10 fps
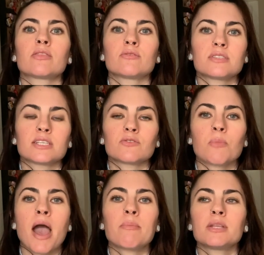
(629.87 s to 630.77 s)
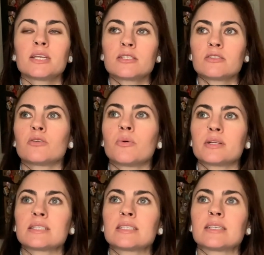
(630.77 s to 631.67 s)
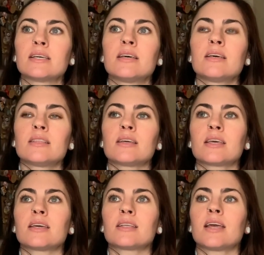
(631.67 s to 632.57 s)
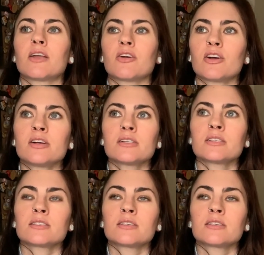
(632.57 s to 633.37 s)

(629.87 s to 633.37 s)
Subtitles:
those things from happening because you don't want to see the kid get hurt.